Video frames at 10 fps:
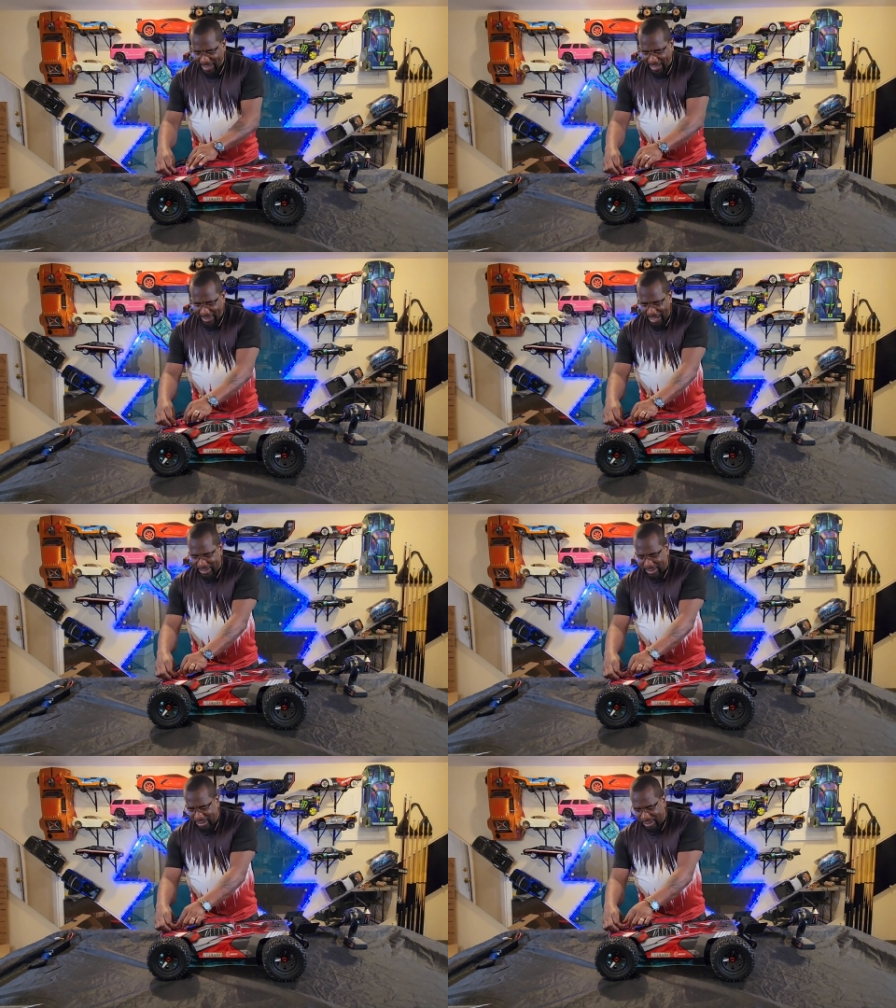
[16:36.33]
that
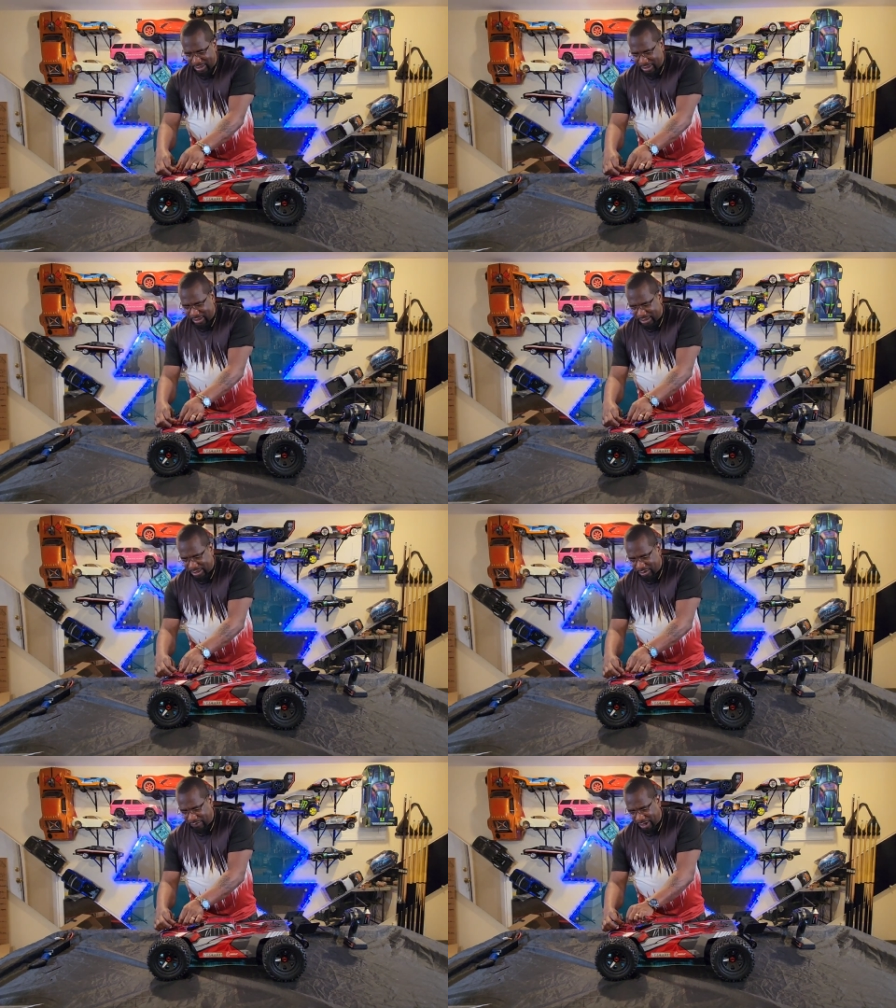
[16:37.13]
they took
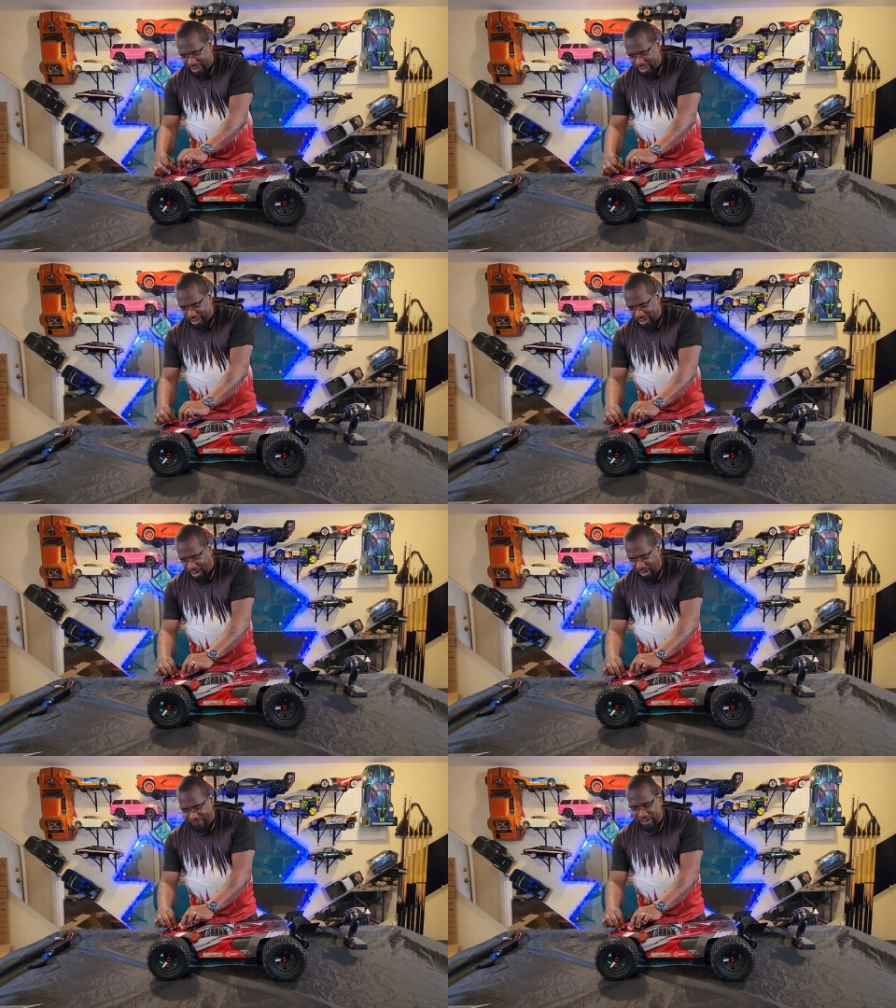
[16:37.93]
consideration
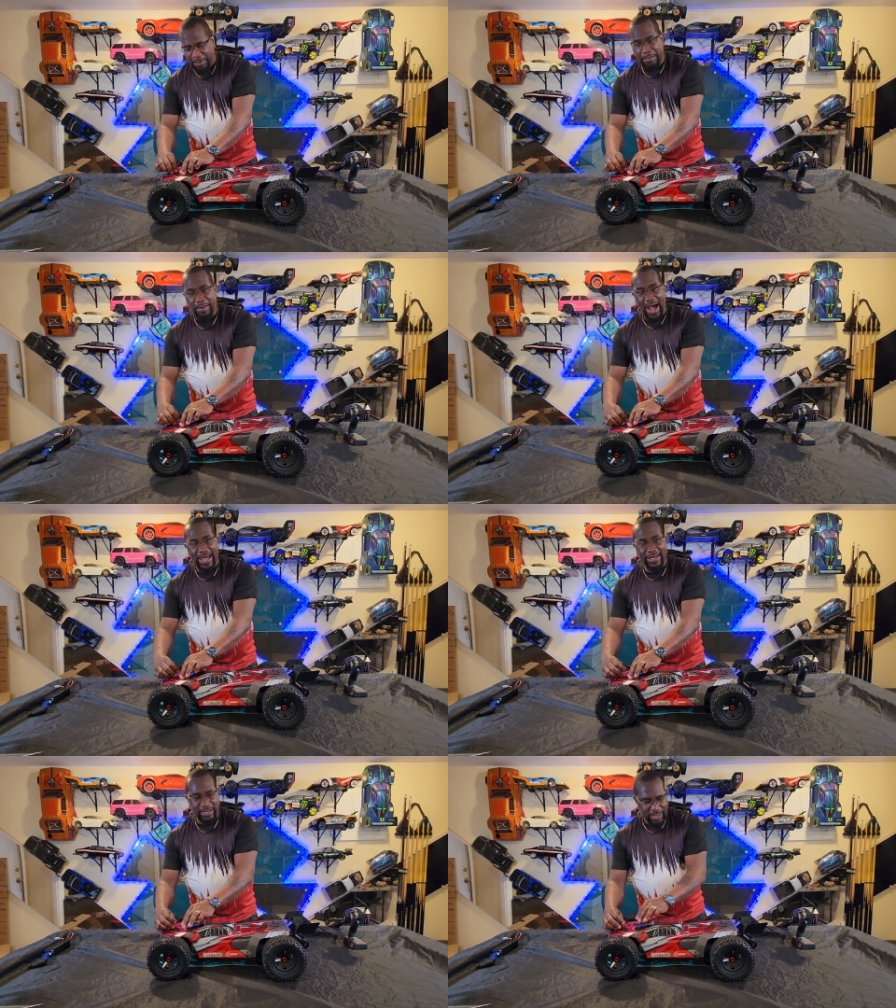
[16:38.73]
of the
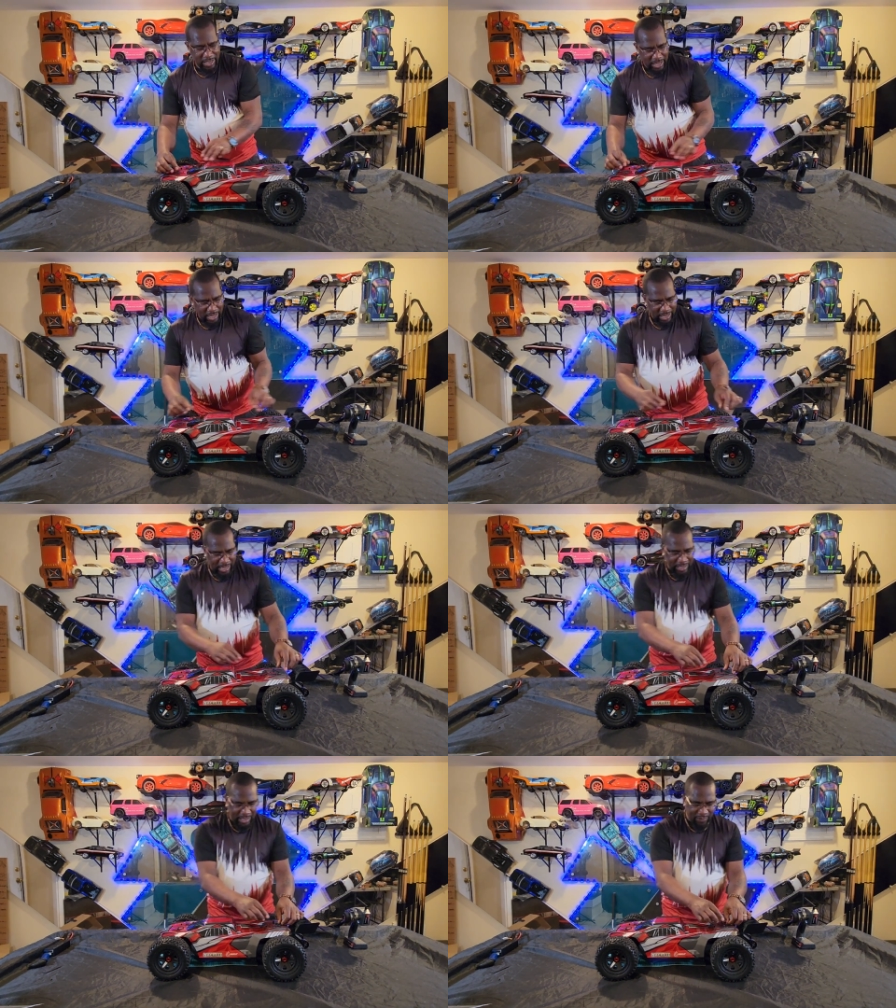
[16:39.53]
body and
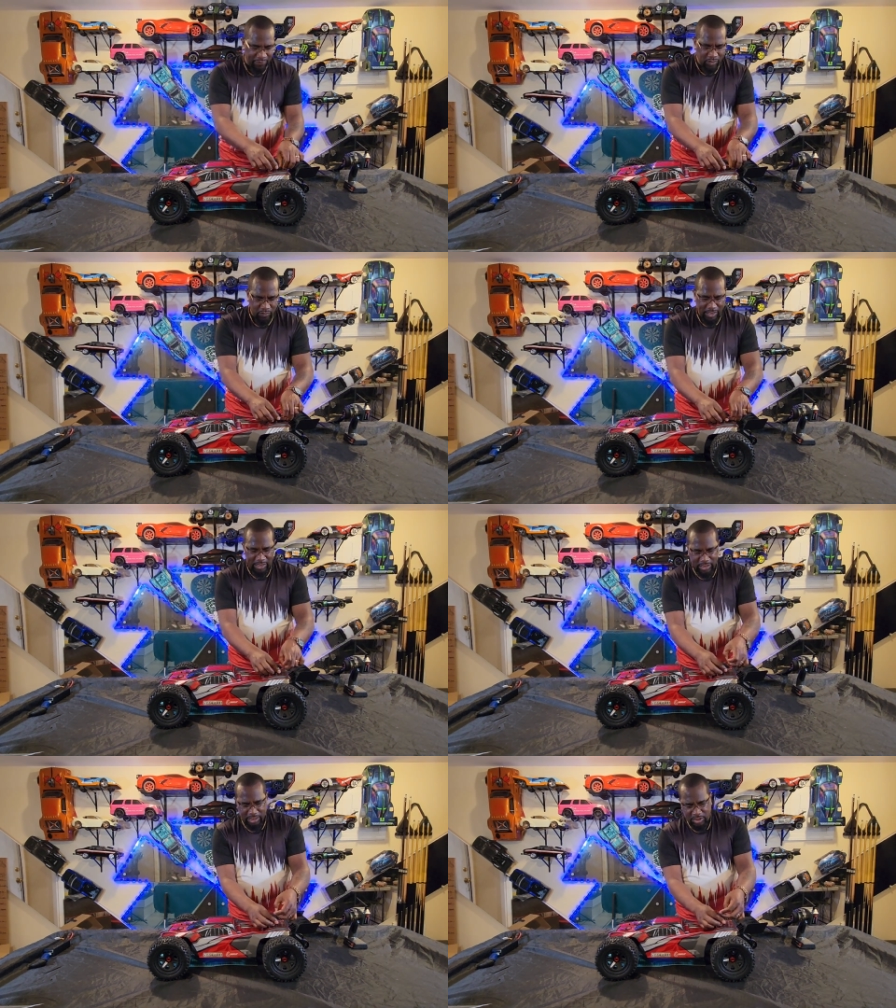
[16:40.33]
they give you
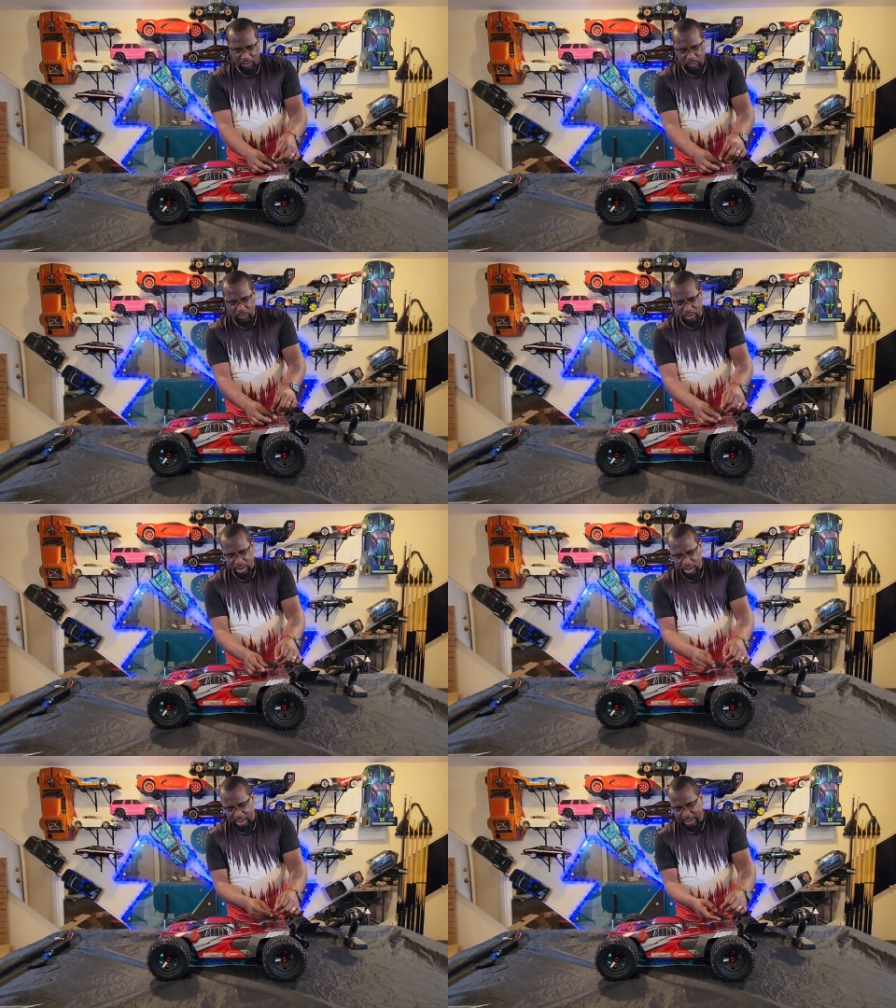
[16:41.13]
these little
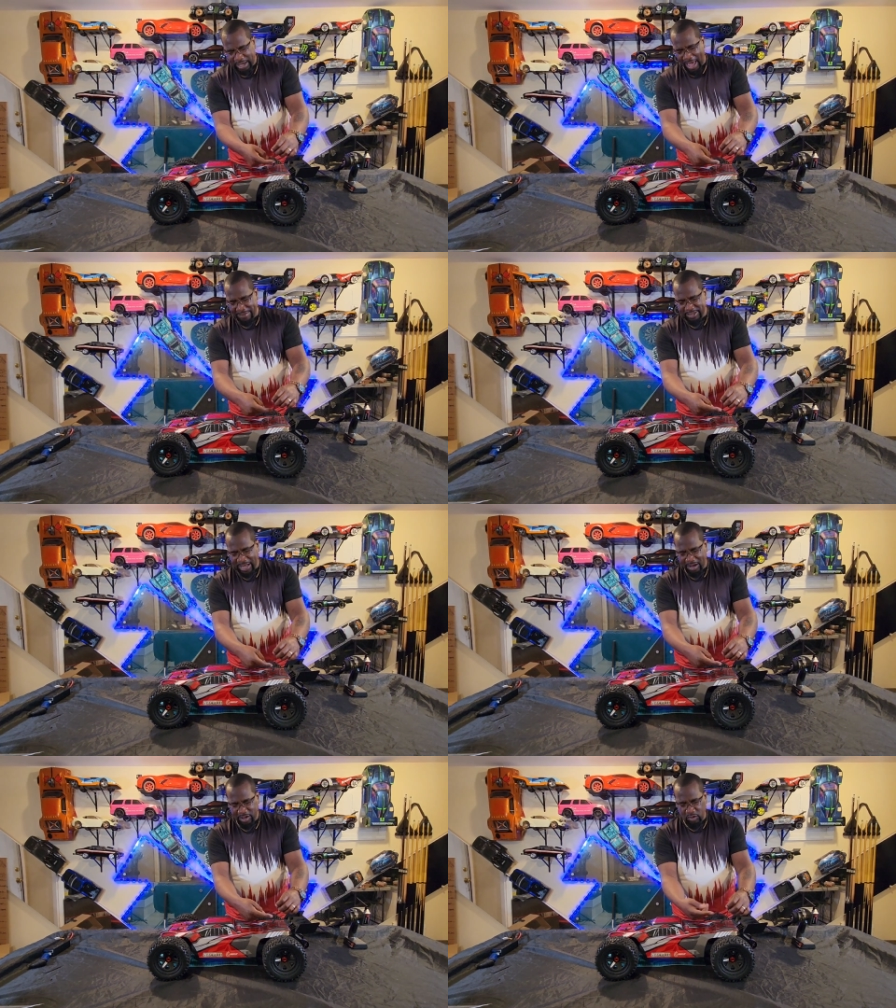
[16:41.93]
caps
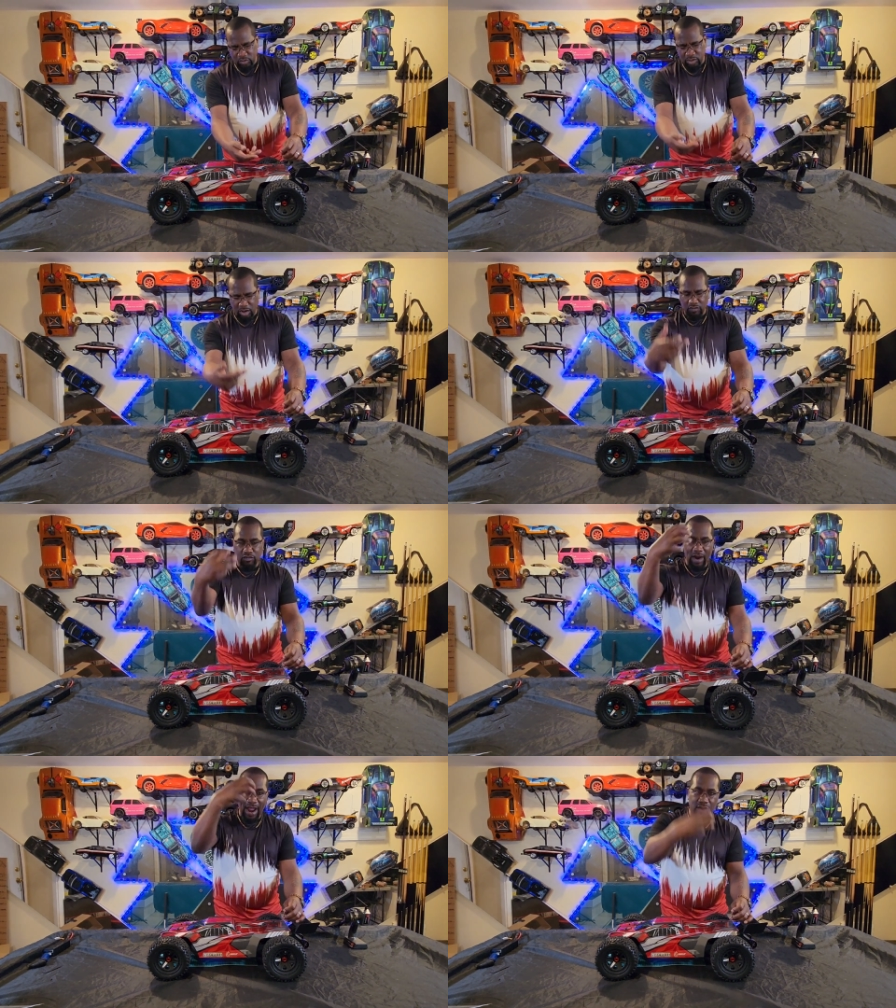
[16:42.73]
that goes
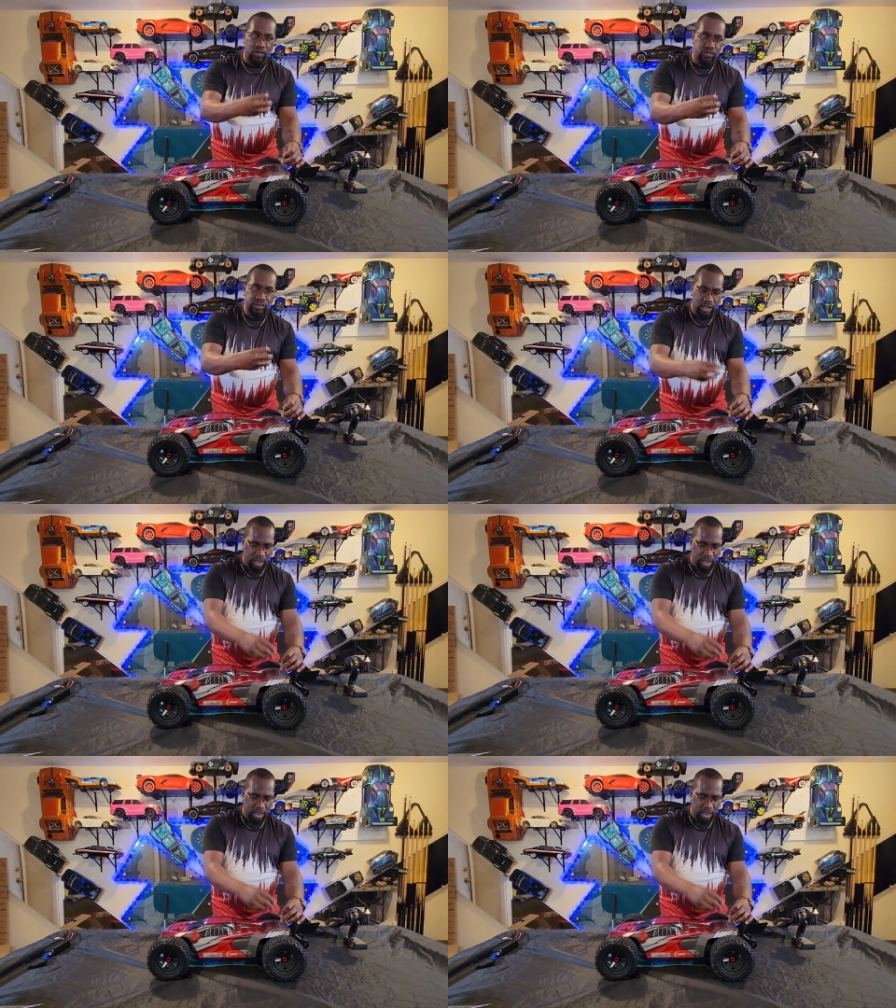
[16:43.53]
around